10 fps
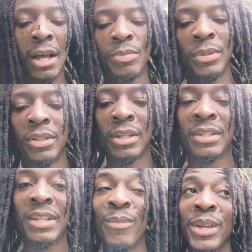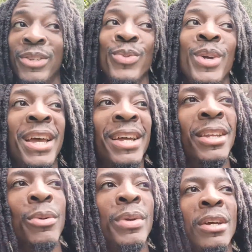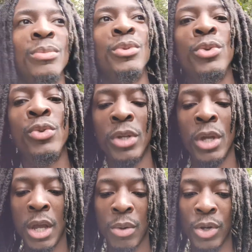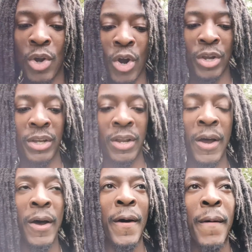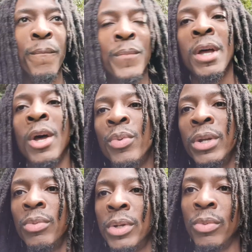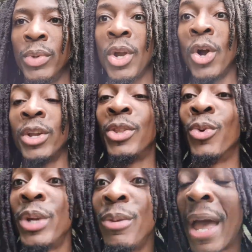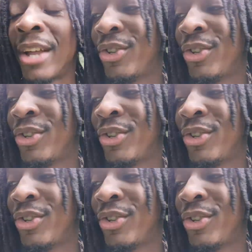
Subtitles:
but look, check this out, man. So today we got some news regarding regarding the rematch, you